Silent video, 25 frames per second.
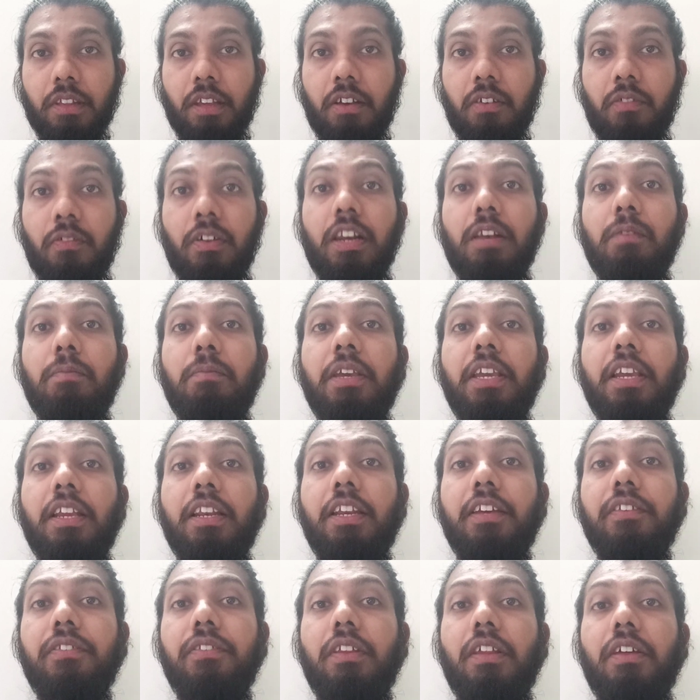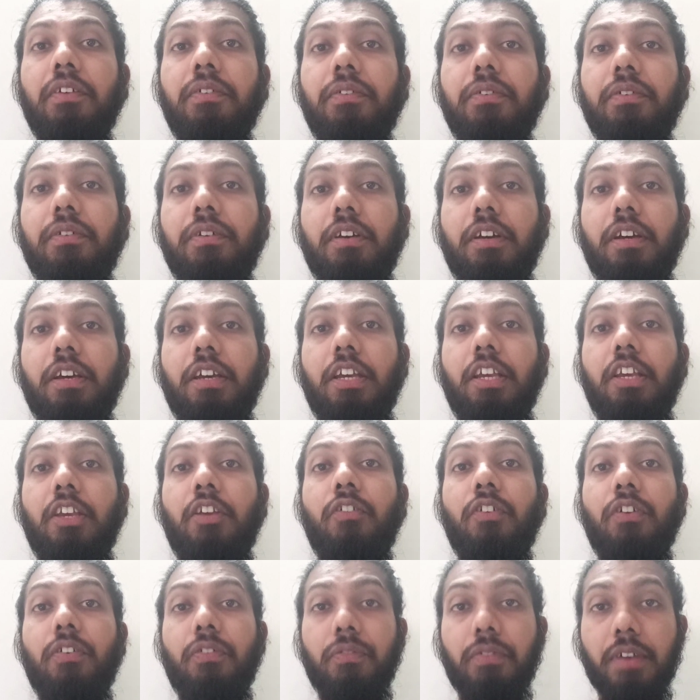well-beingness of
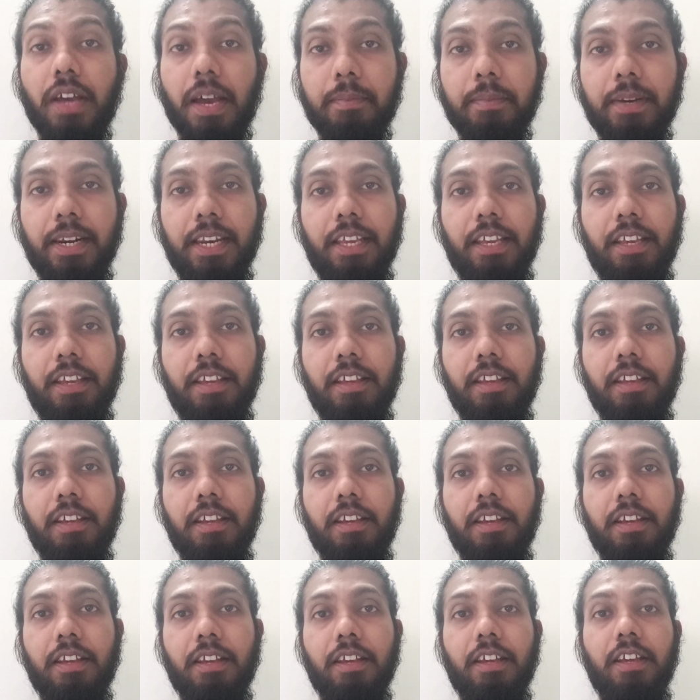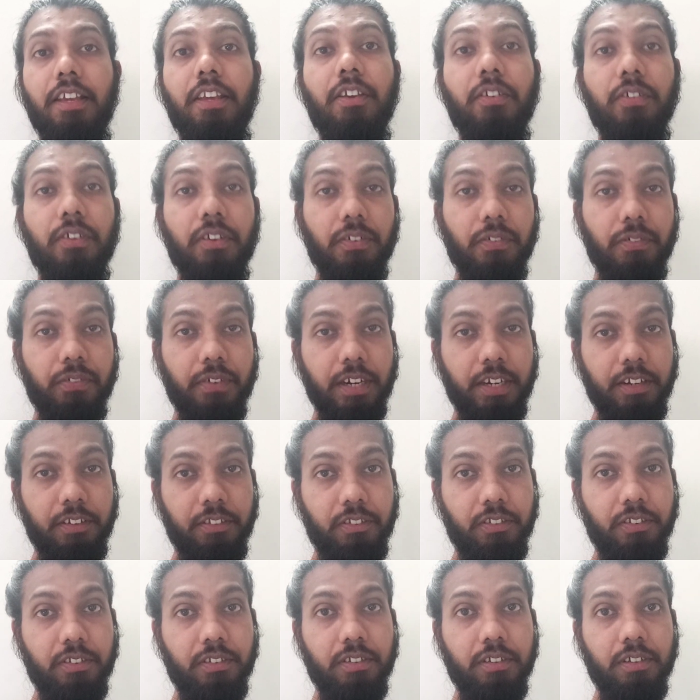your family, your
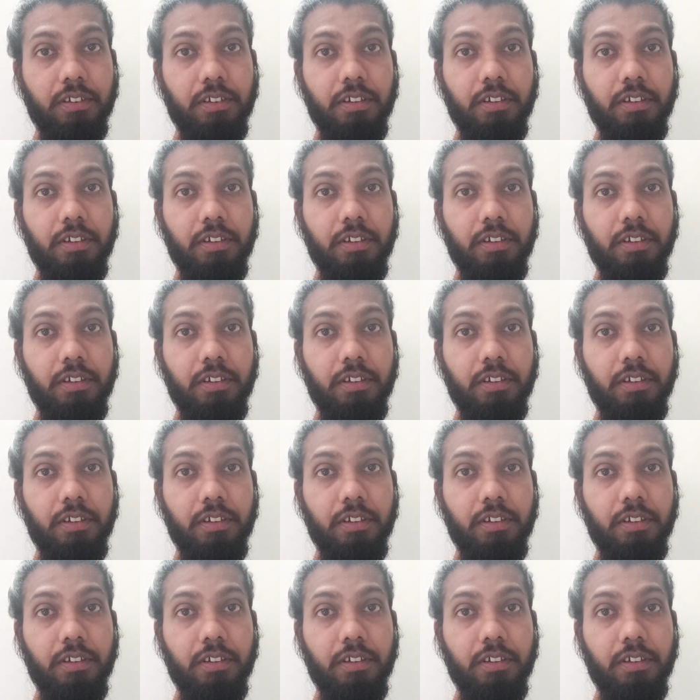friends,